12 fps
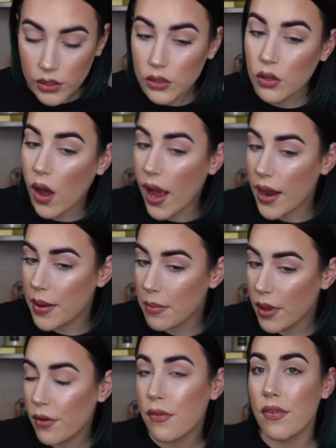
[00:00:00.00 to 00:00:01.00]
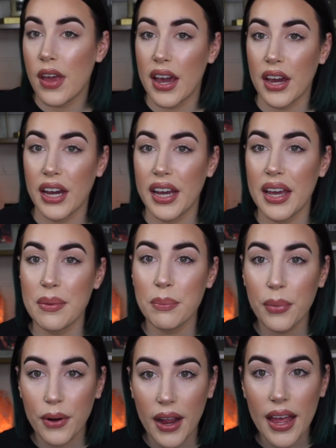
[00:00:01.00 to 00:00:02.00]
So I'm very
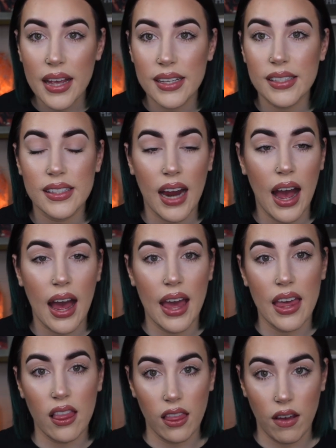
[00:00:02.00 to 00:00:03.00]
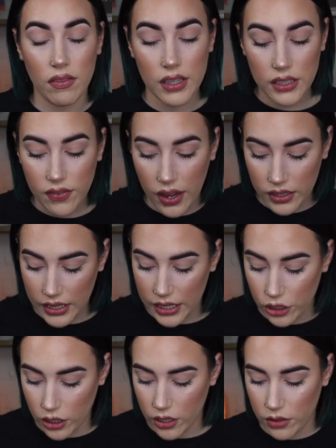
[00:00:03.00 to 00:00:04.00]
impressed. I love this
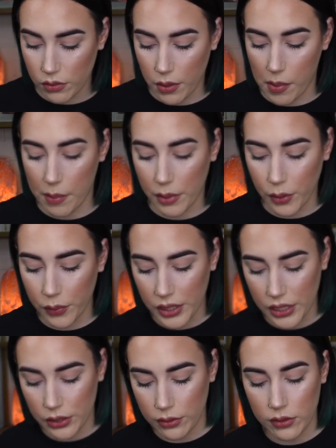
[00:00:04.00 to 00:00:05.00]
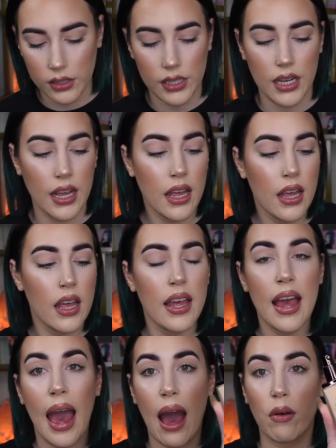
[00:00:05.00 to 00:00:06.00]
foundation. Remember, we use the
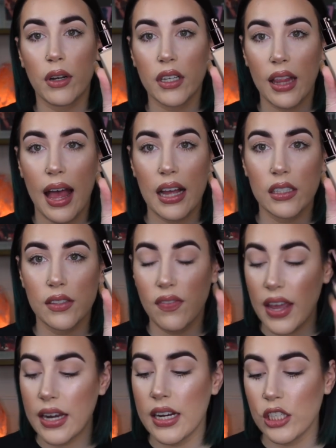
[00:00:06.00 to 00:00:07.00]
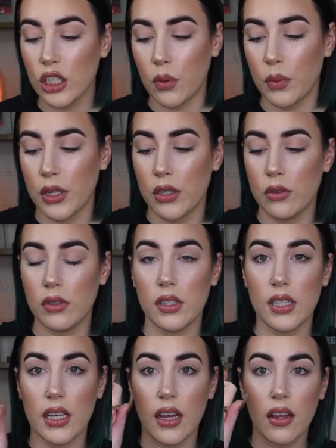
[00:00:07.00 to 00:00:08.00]
Hourglass Vanish and we use
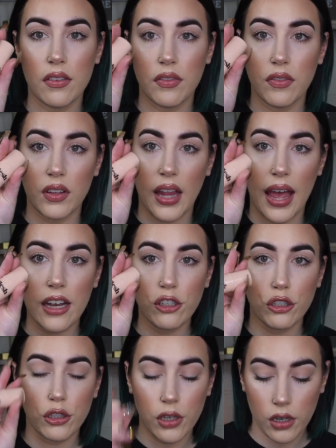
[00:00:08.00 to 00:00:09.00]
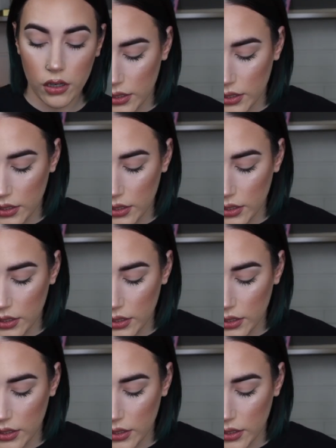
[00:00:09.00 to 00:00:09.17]
the Flesh